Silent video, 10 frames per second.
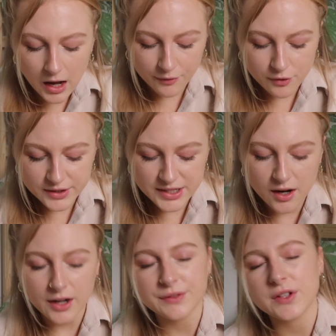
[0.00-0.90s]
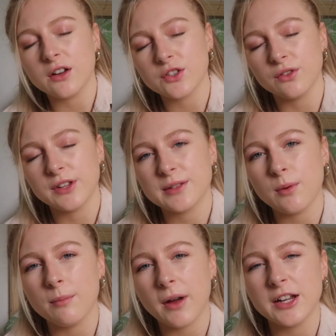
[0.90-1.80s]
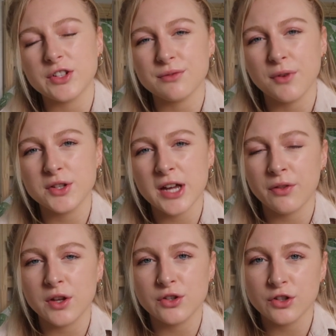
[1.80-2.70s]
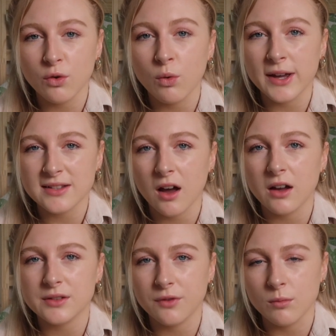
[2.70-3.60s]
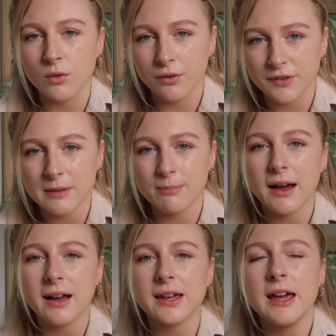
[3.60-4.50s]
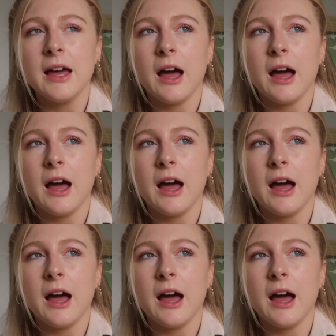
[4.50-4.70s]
I've already kind of touched on this one, but I just wrote down that you should always ask for more feedback.